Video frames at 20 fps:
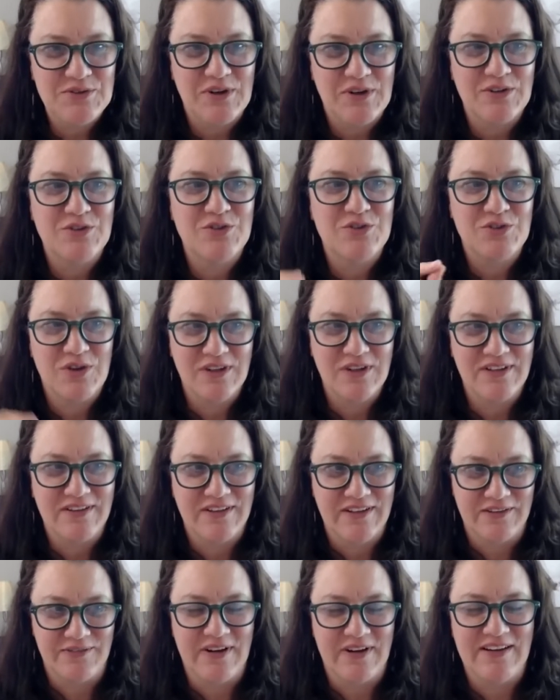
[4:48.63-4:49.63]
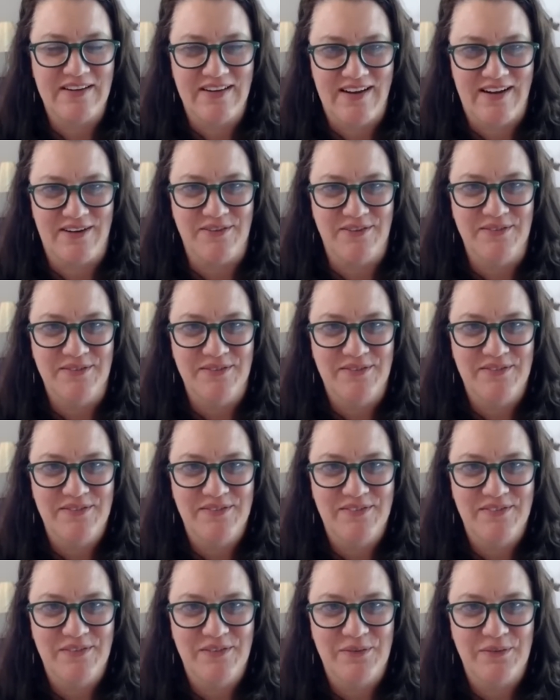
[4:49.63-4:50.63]
are struggling right now
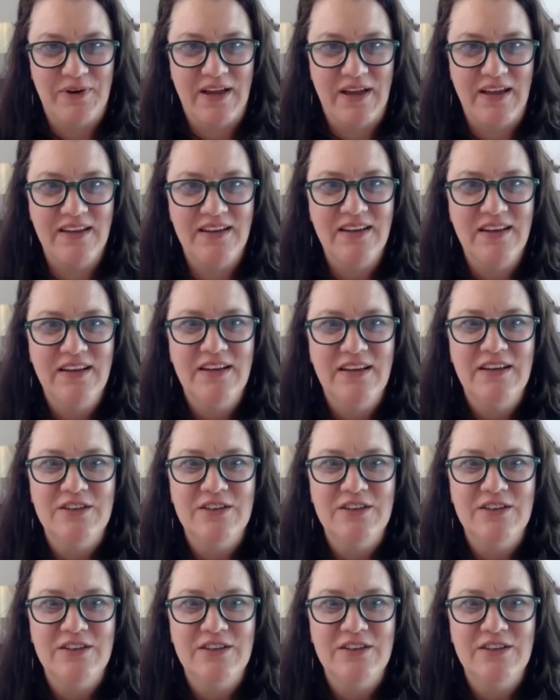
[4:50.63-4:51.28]
right?